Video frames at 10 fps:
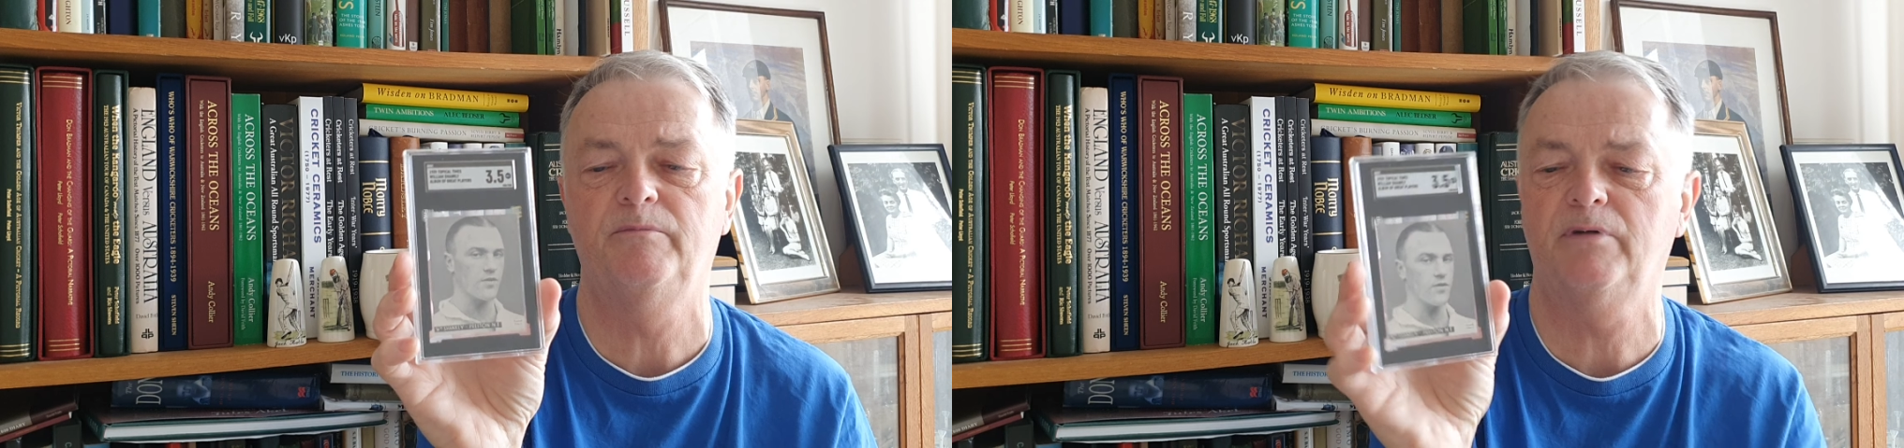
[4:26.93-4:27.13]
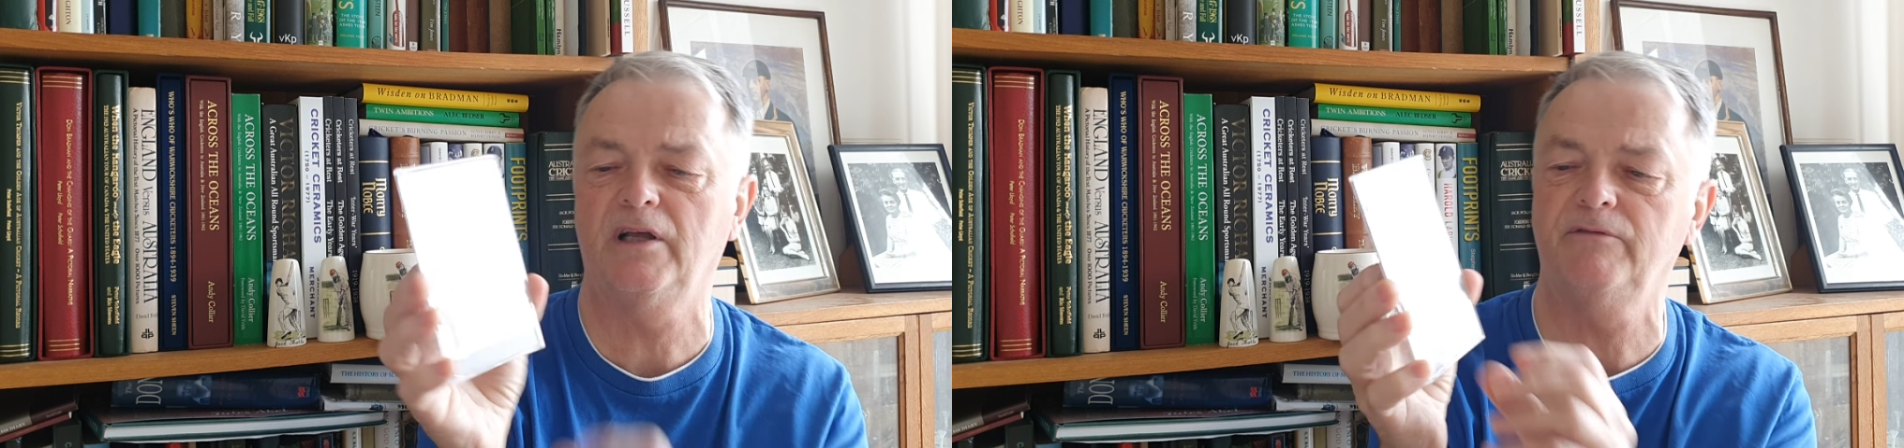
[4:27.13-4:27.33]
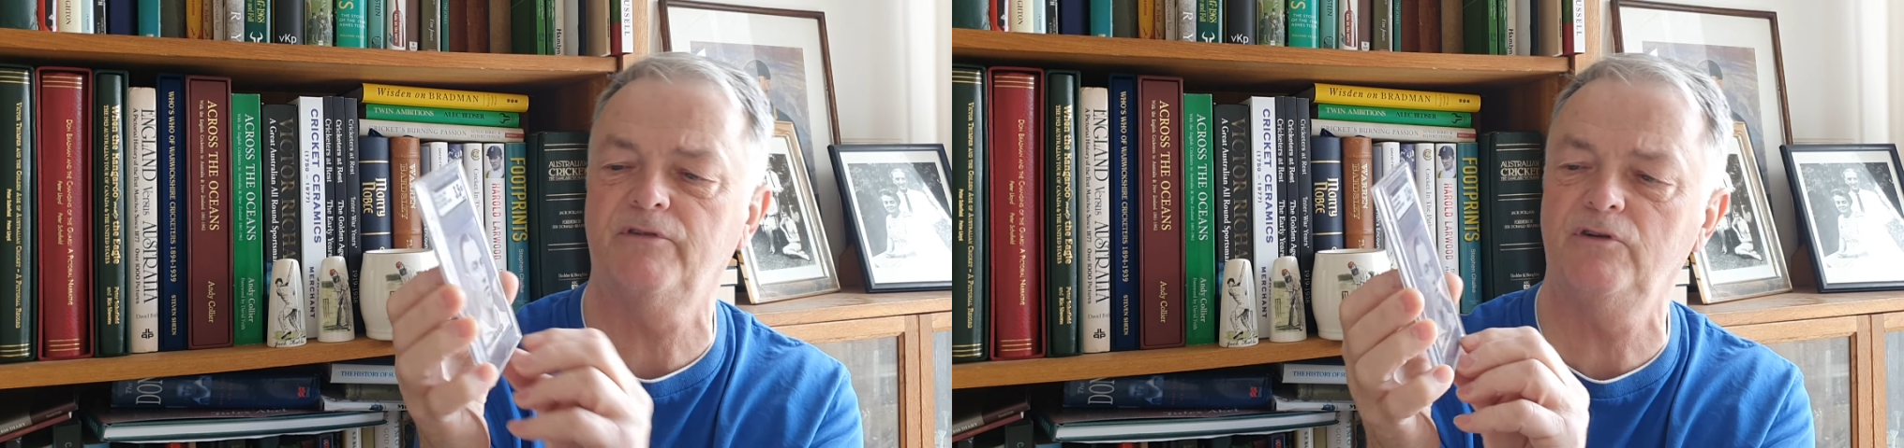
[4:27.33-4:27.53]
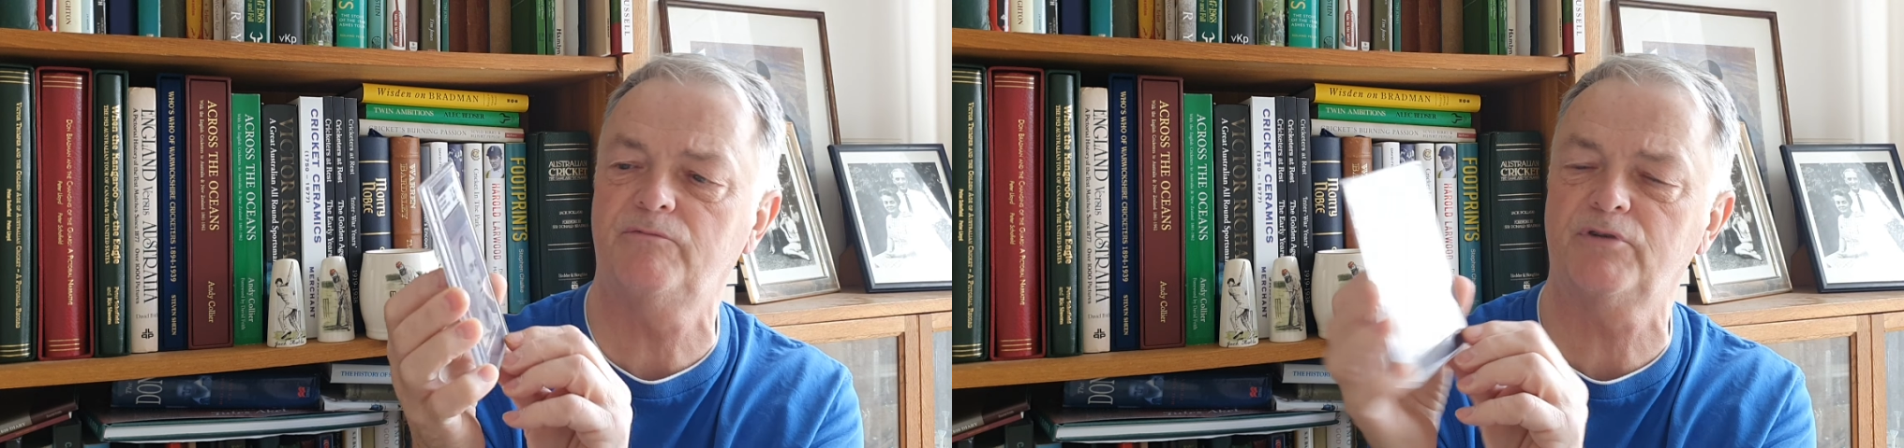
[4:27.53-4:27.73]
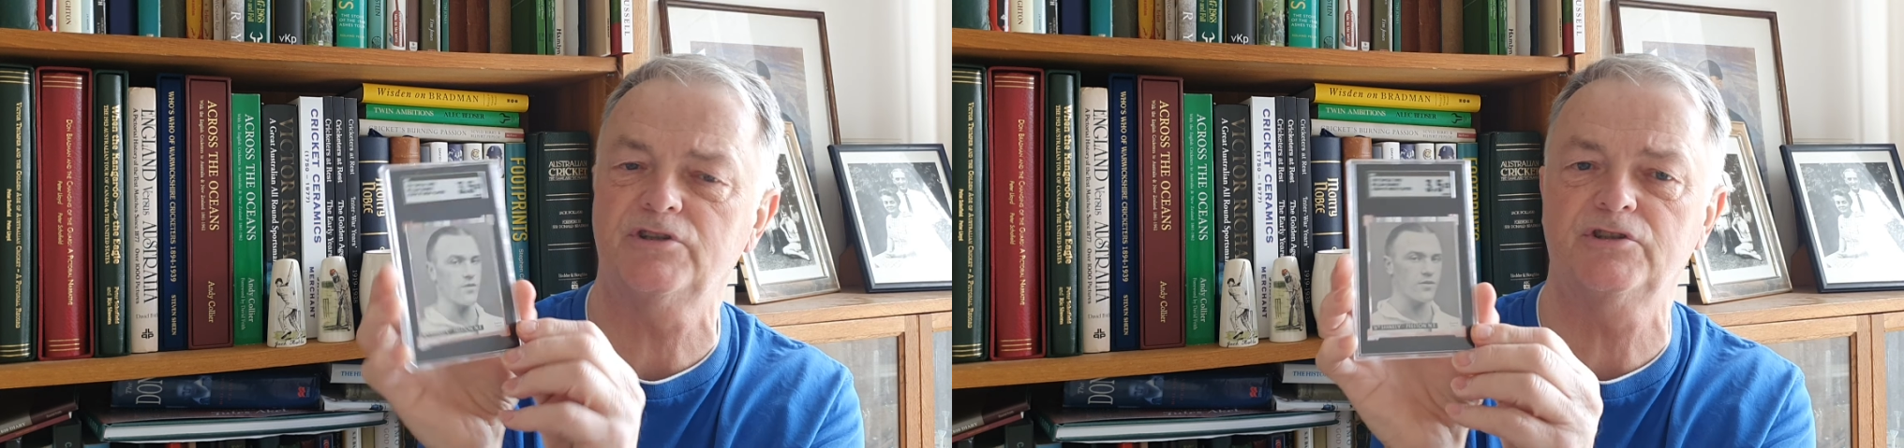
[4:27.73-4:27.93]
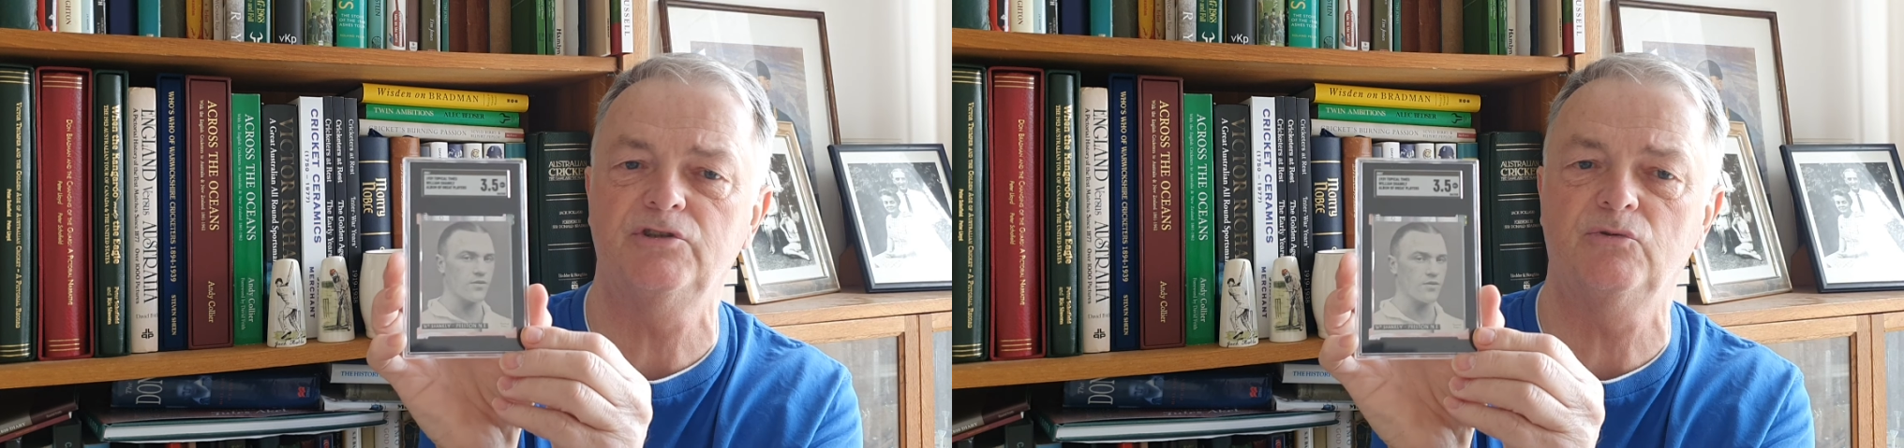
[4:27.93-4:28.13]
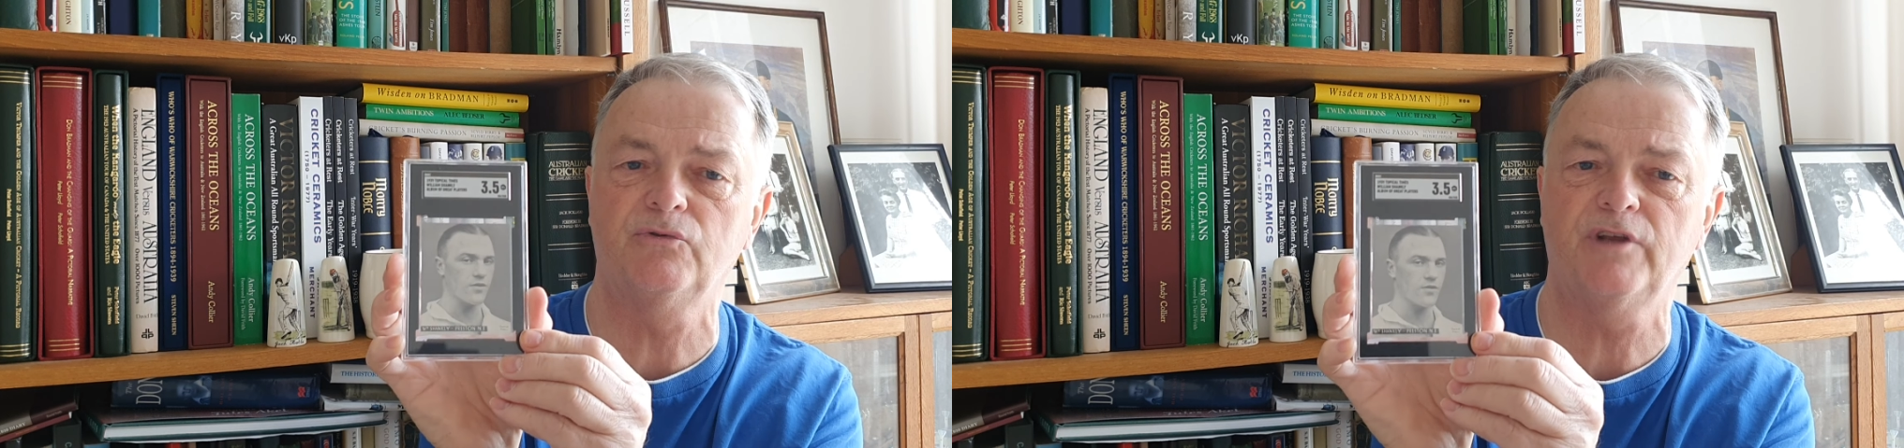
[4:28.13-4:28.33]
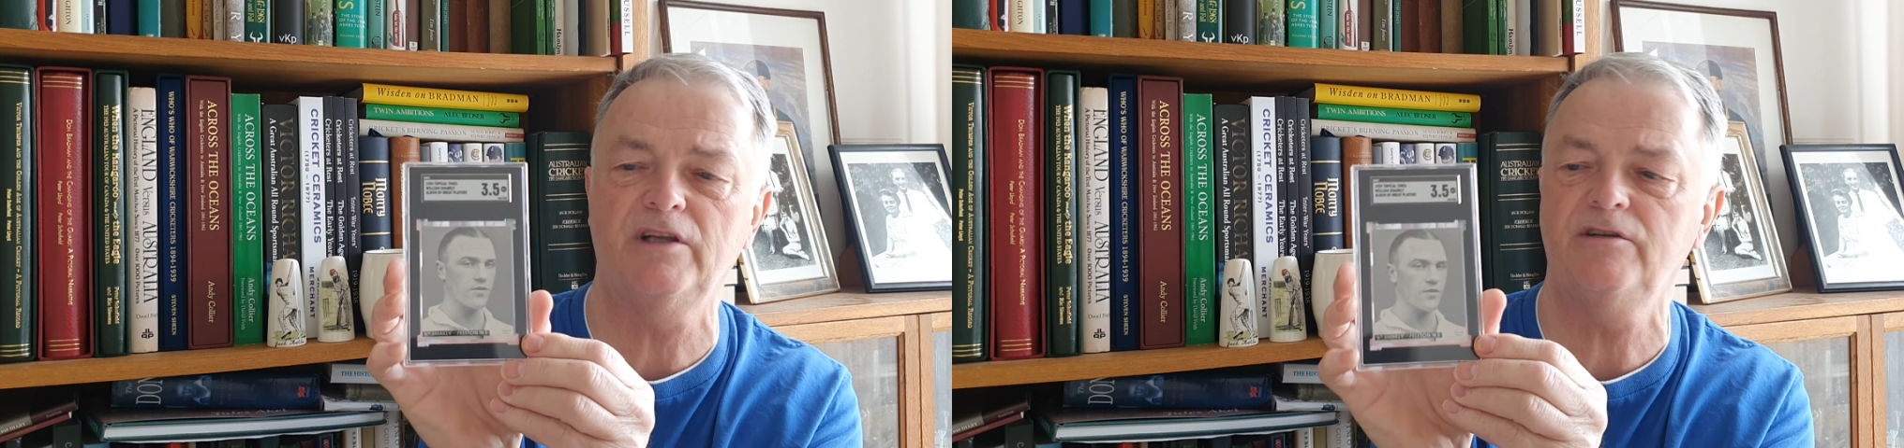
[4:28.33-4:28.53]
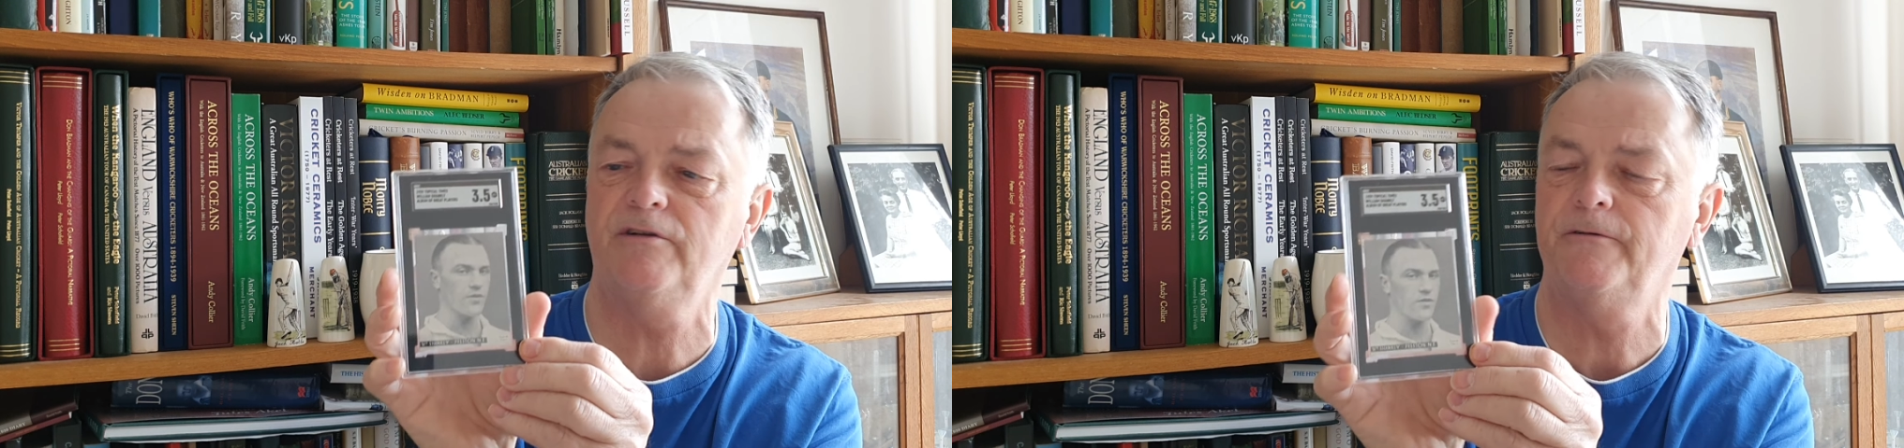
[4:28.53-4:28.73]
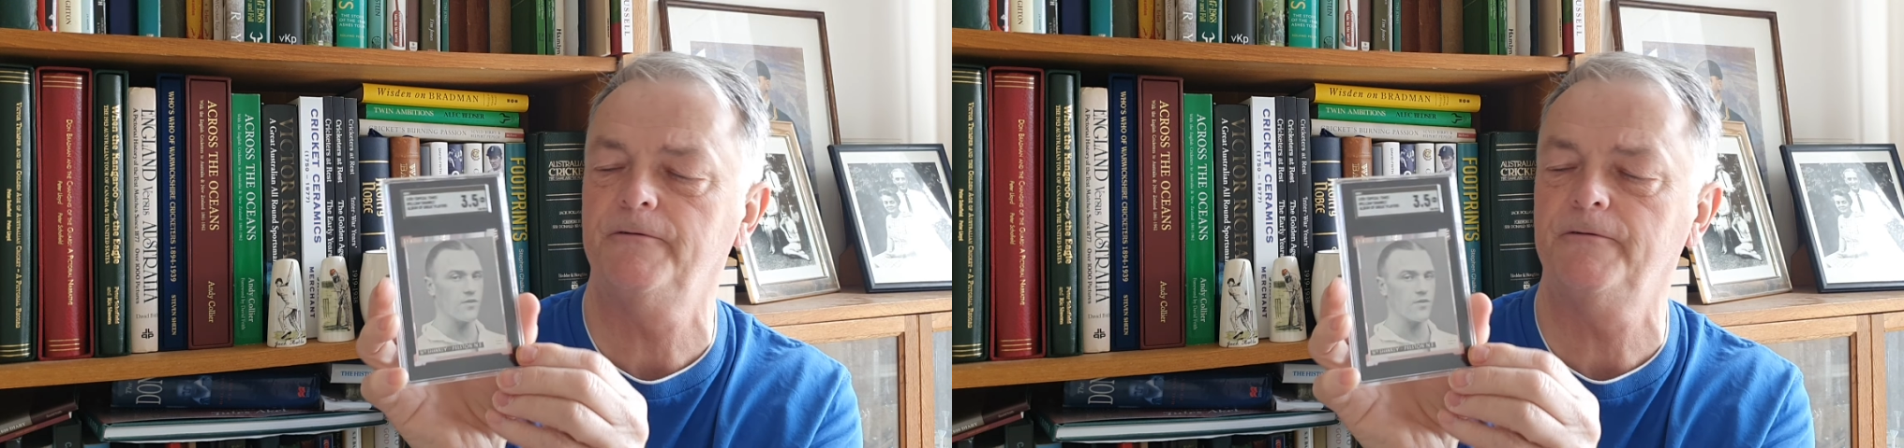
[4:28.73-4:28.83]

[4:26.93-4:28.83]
playing for Preston North End,